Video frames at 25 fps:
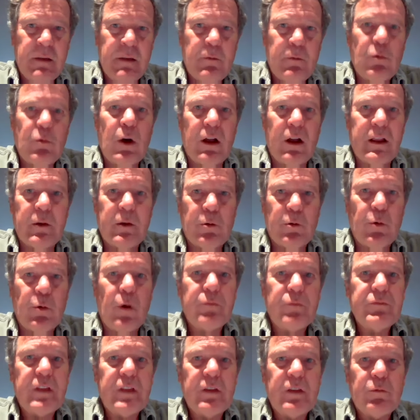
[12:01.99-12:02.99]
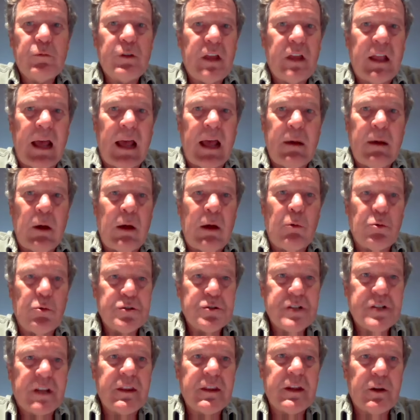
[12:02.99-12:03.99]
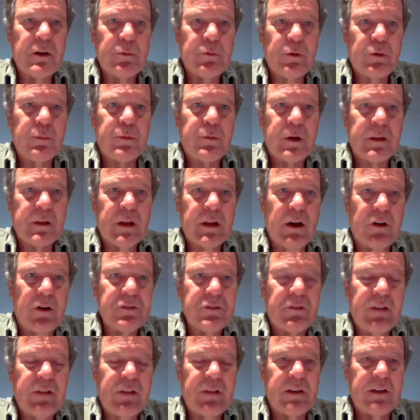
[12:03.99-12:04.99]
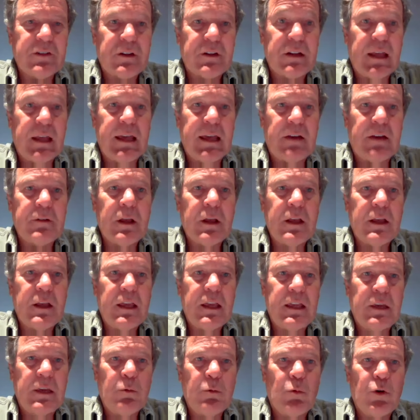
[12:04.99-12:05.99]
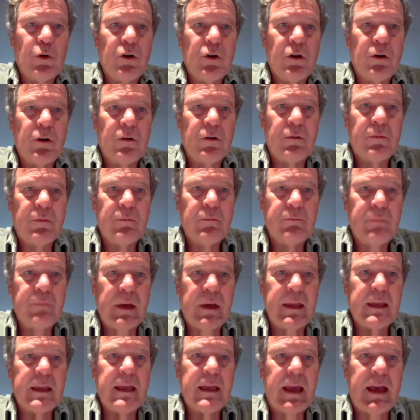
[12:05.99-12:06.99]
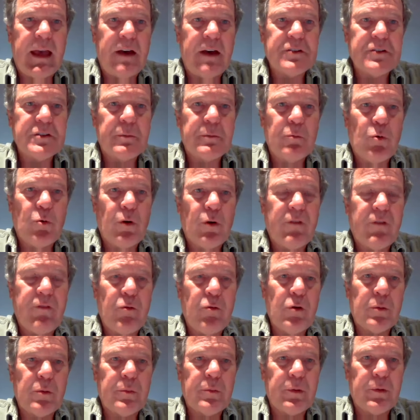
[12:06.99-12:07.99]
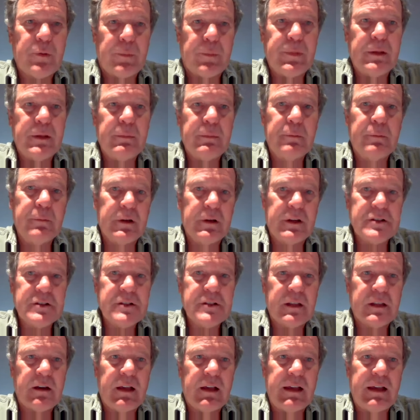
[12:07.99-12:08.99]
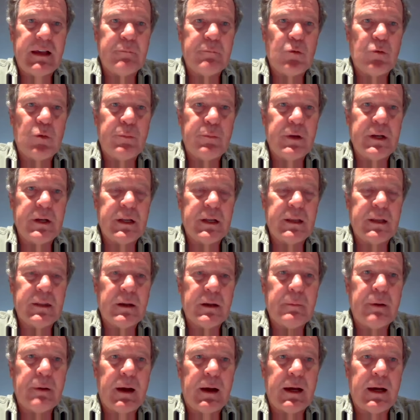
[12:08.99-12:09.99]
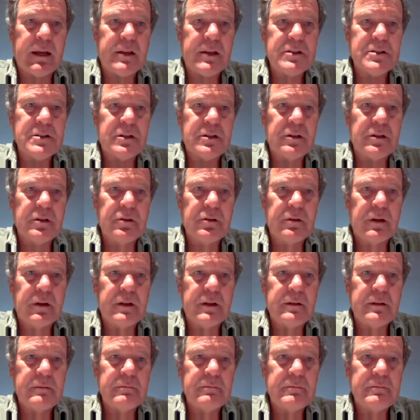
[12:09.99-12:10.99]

Well, it will, it will, I, I won't say that it will bring the cost of housing down. It will make housing more affordable to people because they'll have more money in their pockets to do it.